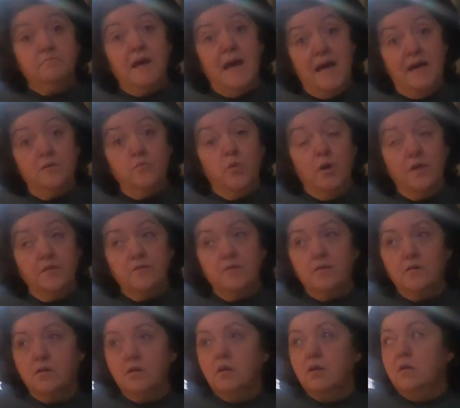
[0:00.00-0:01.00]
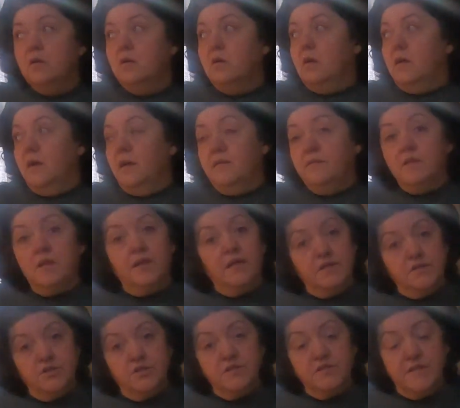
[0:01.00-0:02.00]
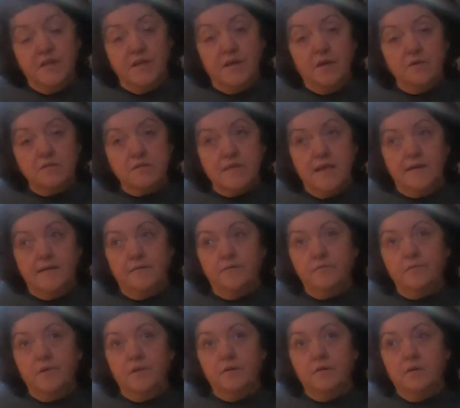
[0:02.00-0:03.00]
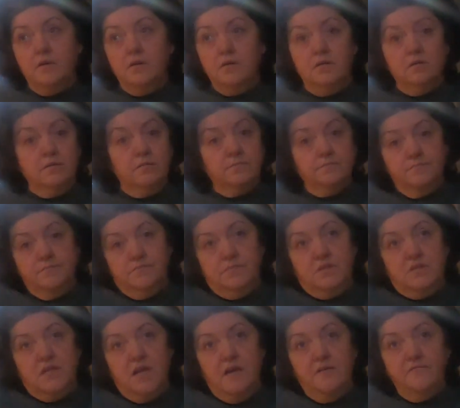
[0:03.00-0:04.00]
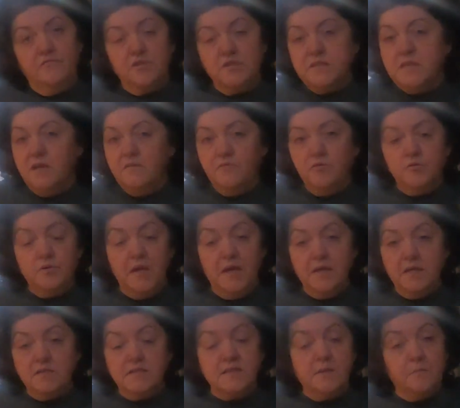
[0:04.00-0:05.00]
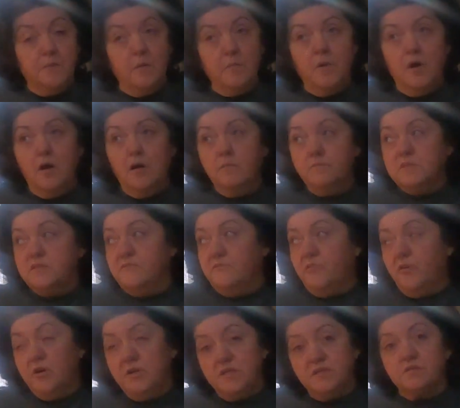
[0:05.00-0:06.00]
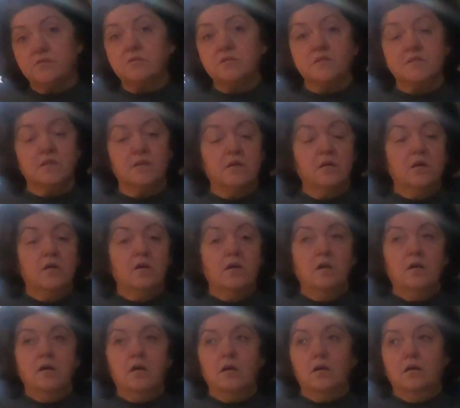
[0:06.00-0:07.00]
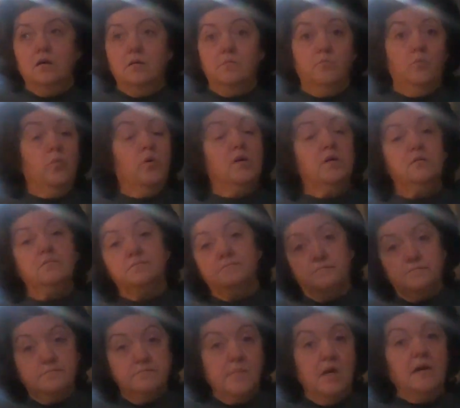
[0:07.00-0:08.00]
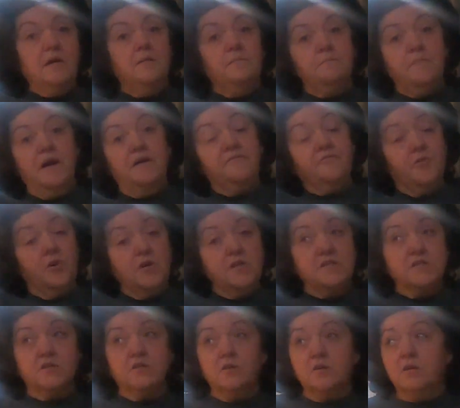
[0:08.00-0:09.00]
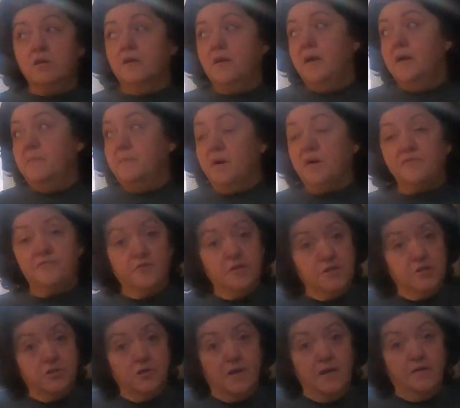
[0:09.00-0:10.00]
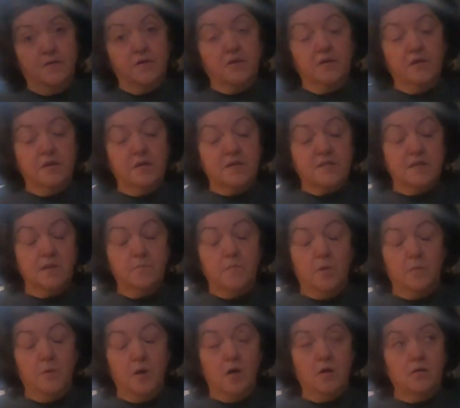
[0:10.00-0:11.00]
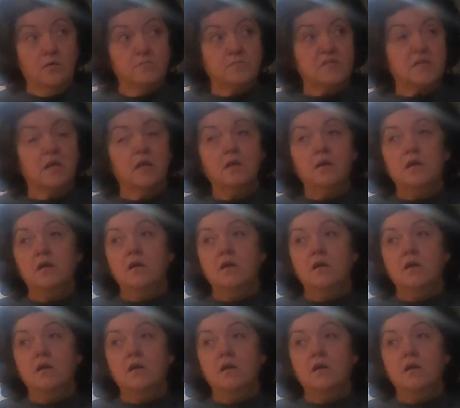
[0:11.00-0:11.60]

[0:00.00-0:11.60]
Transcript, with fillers: bad weather and the electricity goes out, um, say for several days in my mom's freezers. Um, well, my freezer and my refrigerator is in my mom's